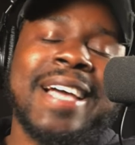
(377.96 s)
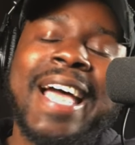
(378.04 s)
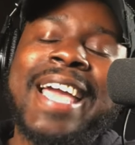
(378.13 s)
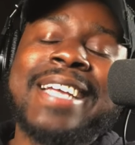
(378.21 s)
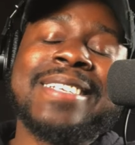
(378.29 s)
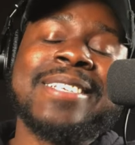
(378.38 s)

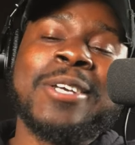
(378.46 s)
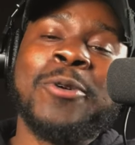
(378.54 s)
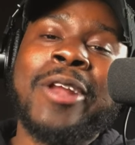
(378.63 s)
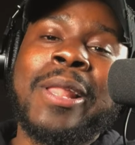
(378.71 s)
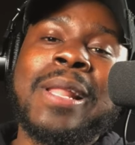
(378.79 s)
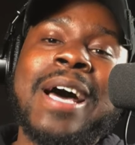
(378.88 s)
I had to deal
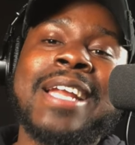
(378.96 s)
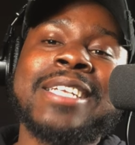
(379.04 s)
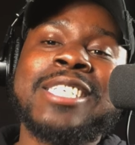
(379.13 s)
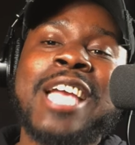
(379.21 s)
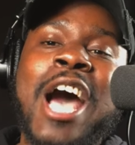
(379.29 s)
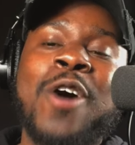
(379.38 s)
with a lot
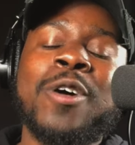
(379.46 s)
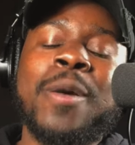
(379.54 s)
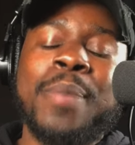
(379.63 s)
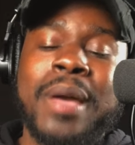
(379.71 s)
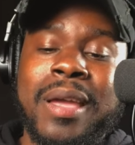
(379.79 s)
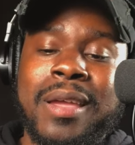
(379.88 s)
of
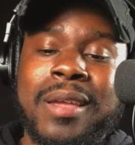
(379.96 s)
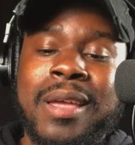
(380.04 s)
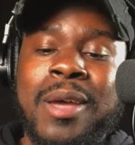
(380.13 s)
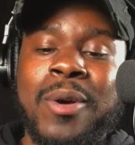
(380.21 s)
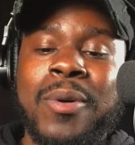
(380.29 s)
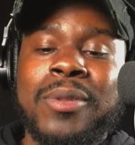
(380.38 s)
childhood pain.
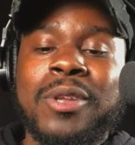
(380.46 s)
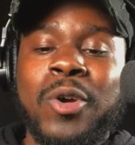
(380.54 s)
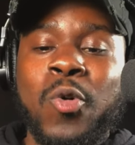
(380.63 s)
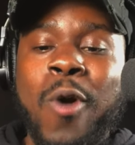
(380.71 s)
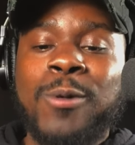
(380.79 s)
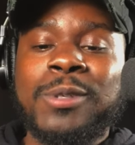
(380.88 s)
The
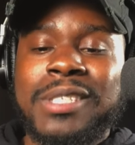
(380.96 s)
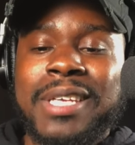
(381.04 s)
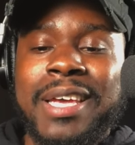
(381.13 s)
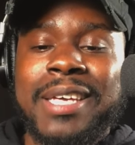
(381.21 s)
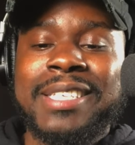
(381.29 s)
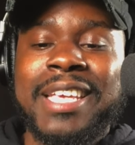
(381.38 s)
quote
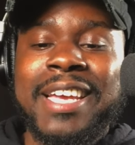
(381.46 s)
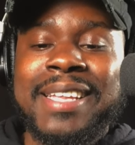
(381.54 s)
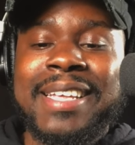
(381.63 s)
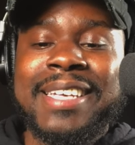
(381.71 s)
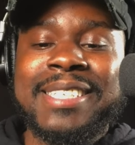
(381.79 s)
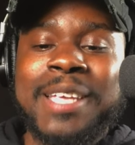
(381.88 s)
says,
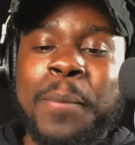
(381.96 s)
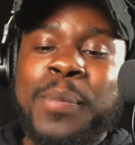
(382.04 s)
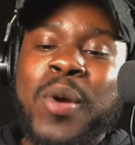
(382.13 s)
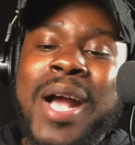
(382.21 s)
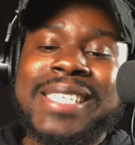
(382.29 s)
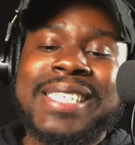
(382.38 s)
healing is a
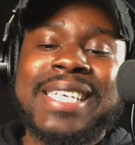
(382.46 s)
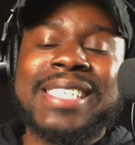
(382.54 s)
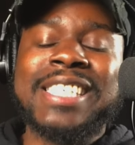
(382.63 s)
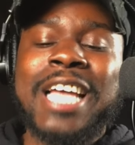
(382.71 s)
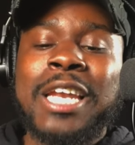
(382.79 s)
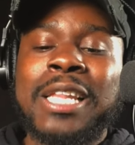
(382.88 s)

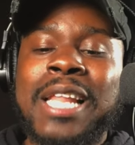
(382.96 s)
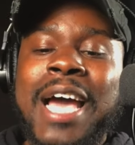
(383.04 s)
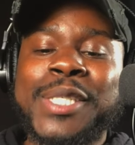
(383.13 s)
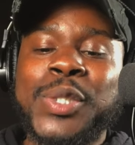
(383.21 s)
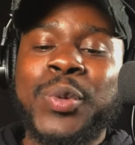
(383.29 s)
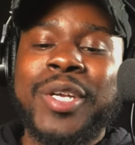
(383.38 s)
process, not a
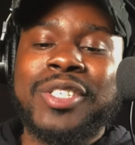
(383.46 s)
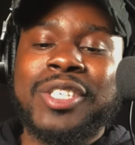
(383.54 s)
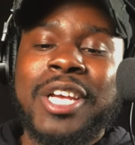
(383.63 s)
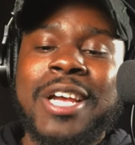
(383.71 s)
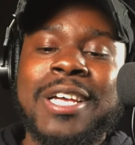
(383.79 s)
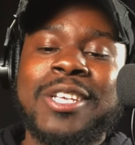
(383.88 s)
light
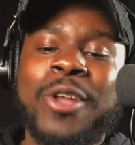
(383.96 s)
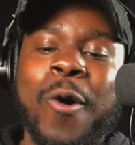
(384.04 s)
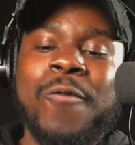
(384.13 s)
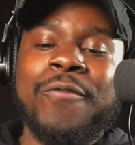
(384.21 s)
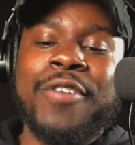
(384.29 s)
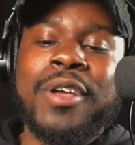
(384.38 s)
switch.
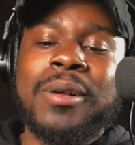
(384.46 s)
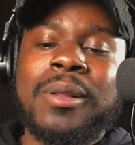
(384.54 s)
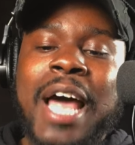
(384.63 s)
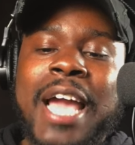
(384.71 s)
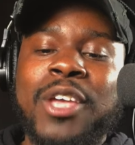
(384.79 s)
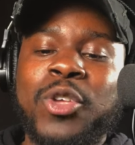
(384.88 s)
Don't feel
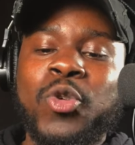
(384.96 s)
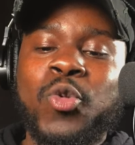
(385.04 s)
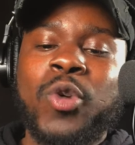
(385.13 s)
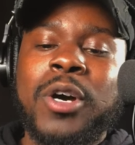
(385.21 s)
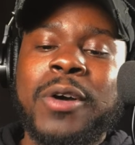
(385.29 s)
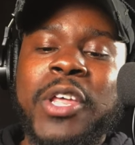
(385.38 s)
like you
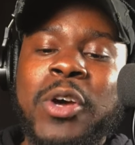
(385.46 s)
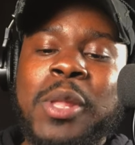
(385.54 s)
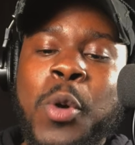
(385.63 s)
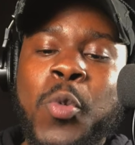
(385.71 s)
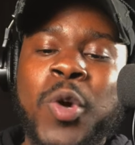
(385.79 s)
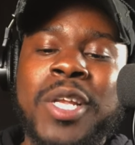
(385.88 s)
will
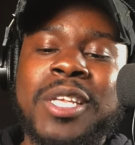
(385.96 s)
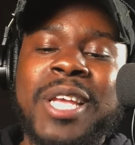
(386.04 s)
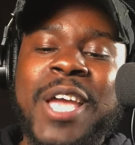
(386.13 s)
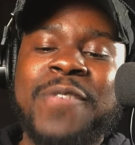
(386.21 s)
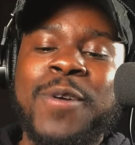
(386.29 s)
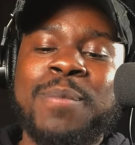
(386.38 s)
heal in one
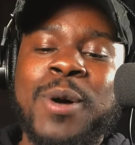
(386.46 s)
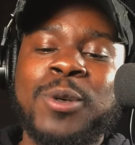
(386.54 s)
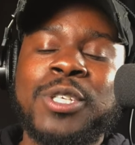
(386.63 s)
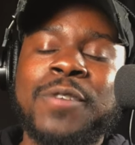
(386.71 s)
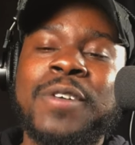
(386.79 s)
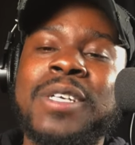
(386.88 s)
day. For
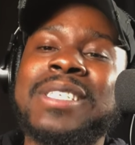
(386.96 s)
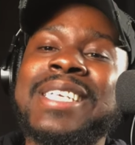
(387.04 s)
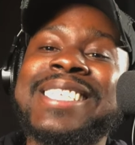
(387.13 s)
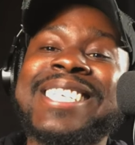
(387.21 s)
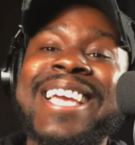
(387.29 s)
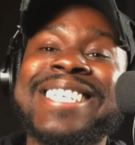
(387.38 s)
most of us,
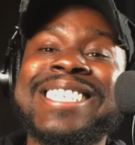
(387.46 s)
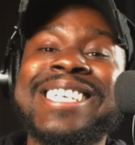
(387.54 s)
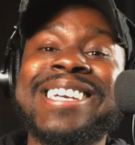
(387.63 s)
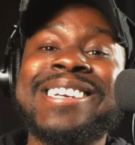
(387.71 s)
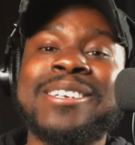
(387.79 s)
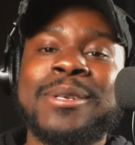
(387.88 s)
it takes
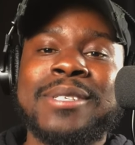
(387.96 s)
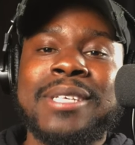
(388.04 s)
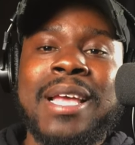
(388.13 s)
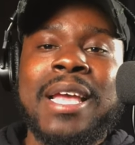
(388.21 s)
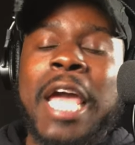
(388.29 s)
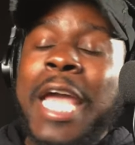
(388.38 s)
years.
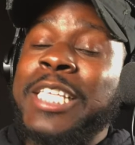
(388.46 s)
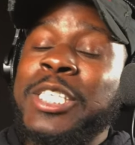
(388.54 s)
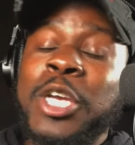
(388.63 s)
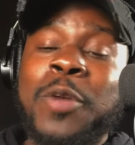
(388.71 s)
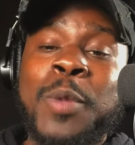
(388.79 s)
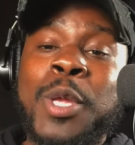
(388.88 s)
It
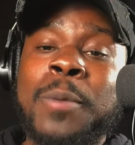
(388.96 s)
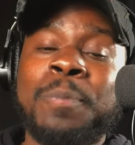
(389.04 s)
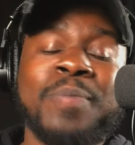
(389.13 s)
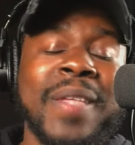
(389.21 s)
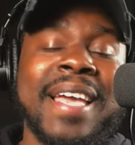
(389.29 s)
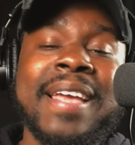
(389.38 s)
took me
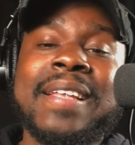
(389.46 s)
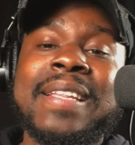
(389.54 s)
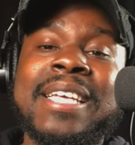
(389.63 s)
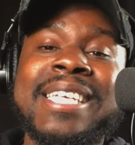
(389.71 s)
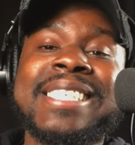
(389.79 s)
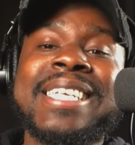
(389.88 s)
at
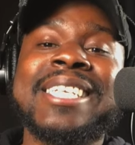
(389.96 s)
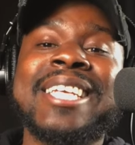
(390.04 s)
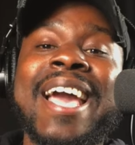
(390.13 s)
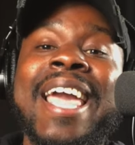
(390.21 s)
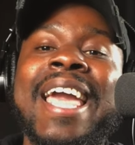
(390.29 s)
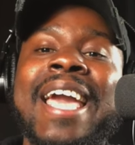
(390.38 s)
least a
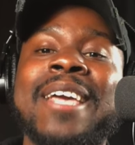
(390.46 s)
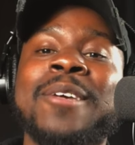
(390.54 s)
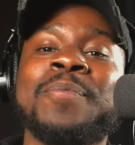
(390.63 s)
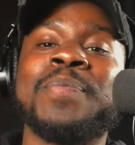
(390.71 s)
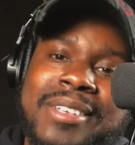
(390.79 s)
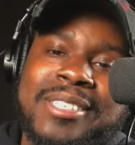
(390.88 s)

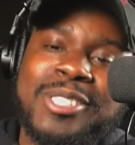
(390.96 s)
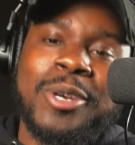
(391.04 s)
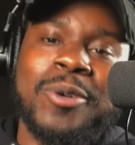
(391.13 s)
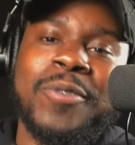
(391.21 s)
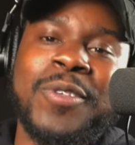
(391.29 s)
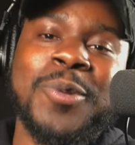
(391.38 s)
decade.
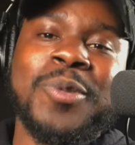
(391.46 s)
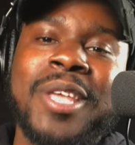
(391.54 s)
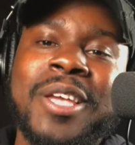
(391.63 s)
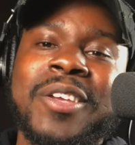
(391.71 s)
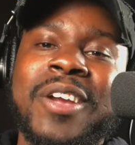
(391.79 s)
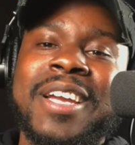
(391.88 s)
So if you
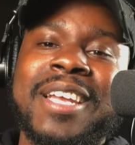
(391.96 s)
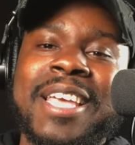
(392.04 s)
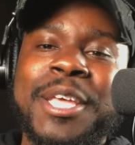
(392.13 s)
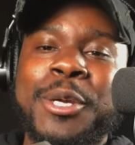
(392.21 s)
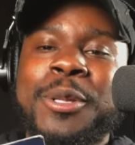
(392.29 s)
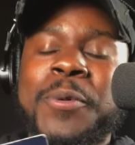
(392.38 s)
think you're going to
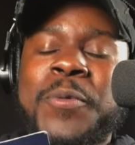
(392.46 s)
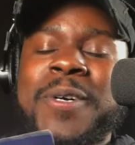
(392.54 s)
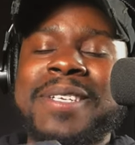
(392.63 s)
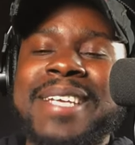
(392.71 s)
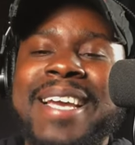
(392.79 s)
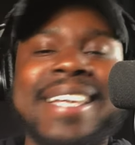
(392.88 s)
heal in
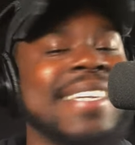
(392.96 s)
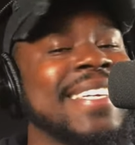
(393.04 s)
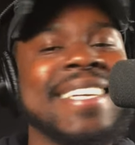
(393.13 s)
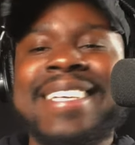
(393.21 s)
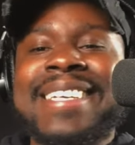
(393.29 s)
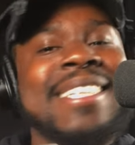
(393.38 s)
one day,
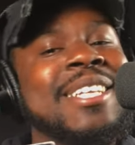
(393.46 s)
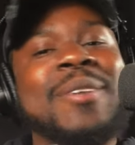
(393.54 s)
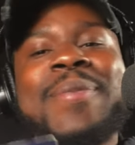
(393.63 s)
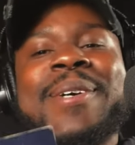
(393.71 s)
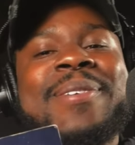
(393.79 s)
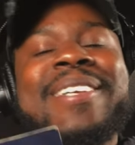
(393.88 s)

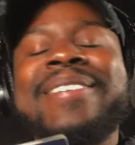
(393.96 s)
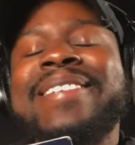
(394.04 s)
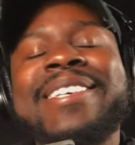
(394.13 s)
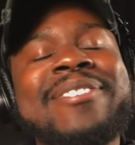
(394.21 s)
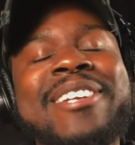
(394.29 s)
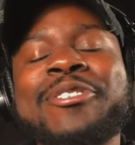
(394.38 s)
no, no, no,
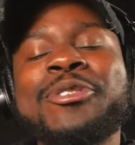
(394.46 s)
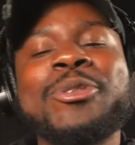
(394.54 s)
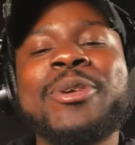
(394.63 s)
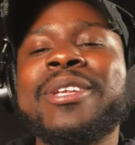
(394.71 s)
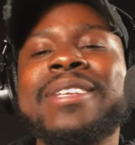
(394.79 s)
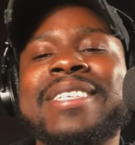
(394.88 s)
no,
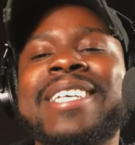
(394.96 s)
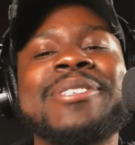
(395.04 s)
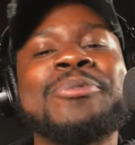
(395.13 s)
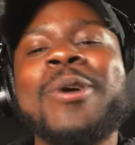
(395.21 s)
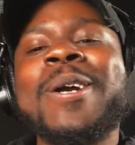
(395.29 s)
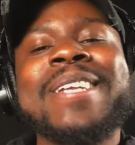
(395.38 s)
no, it
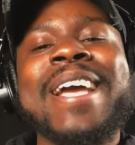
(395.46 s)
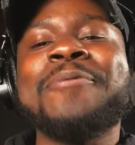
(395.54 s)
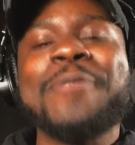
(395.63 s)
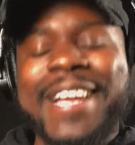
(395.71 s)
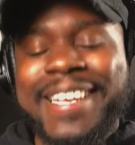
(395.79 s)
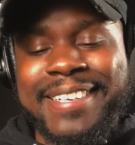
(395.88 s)
doesn't work
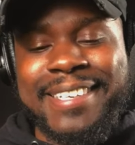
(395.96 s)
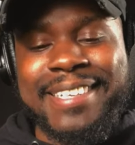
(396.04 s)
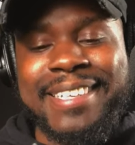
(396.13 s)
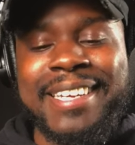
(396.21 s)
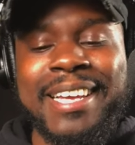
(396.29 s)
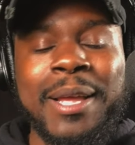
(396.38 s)
that way.
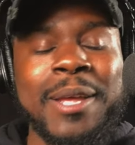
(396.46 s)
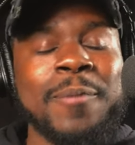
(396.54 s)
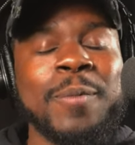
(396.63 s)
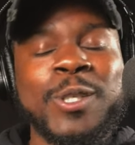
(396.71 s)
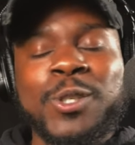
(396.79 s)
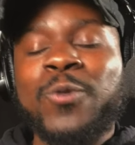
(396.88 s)

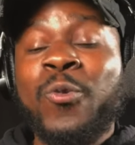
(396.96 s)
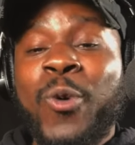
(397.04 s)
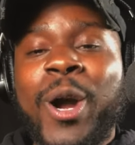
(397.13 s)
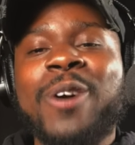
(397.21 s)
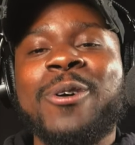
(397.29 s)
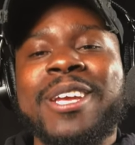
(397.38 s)
But you
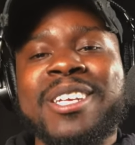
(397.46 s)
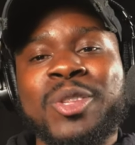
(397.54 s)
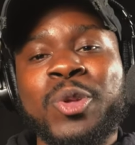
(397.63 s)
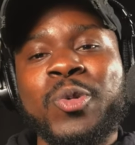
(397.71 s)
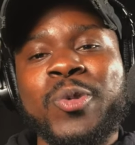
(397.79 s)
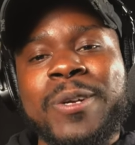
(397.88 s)
will
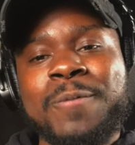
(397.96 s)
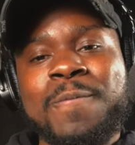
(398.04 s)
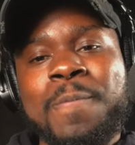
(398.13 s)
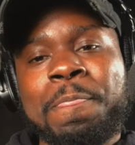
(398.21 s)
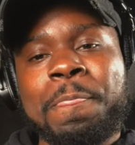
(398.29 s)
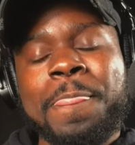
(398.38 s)
get through it.
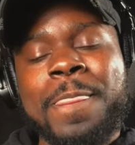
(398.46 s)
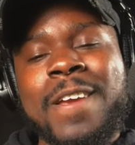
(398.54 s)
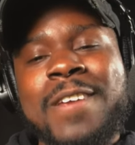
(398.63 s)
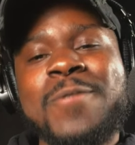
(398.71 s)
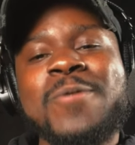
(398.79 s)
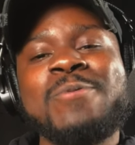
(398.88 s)

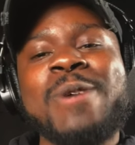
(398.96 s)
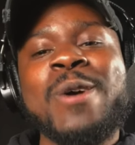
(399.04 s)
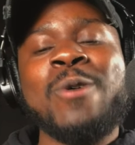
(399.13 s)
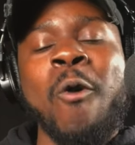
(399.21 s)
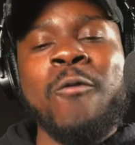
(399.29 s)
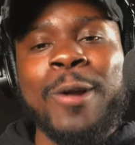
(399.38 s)
And you
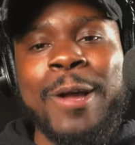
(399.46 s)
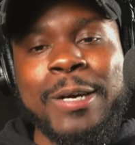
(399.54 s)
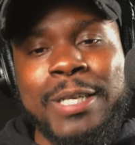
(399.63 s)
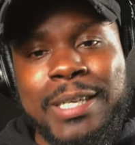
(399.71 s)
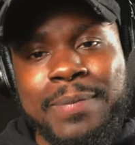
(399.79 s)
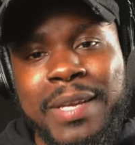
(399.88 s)
will
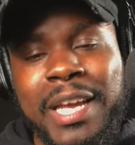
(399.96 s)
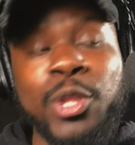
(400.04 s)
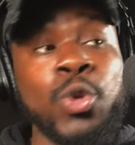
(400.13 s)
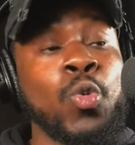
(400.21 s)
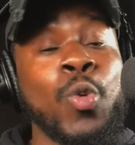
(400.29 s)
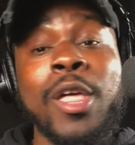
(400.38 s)
overcome
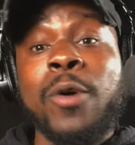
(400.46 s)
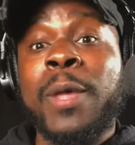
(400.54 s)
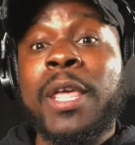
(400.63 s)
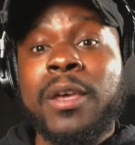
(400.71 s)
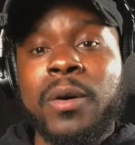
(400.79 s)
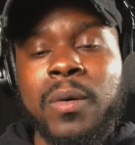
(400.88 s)
and you will
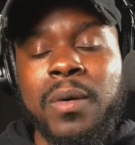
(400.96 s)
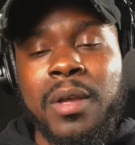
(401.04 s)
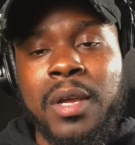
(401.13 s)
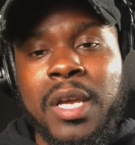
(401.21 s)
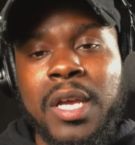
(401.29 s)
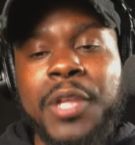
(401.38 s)
heal
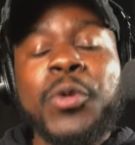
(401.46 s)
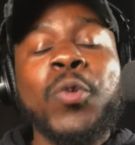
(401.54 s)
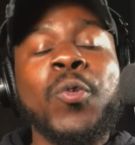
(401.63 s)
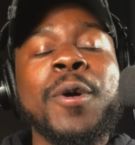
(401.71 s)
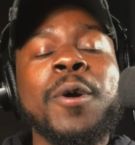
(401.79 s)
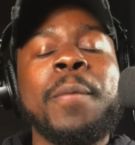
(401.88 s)
and you
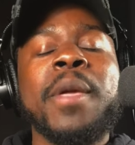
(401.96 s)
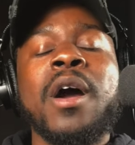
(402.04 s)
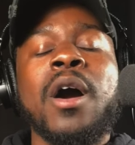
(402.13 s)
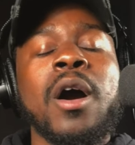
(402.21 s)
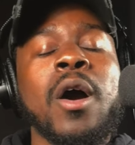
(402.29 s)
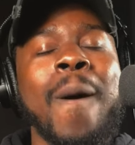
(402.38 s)
will be
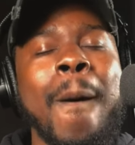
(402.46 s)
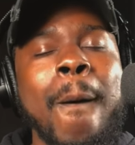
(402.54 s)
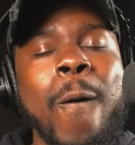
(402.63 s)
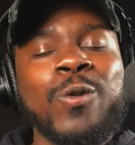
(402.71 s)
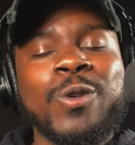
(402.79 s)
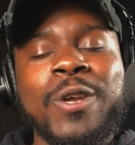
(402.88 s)
a
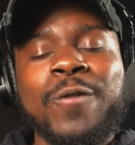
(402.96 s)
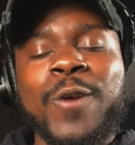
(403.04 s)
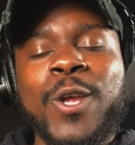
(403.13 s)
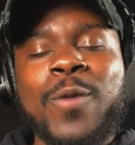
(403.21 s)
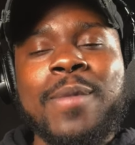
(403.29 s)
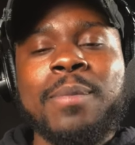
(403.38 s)
whole
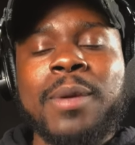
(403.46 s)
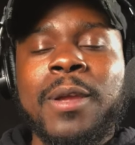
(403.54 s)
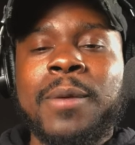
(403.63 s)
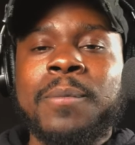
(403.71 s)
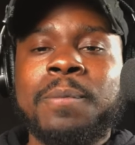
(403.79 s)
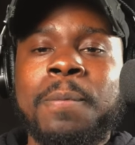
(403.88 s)
different human being.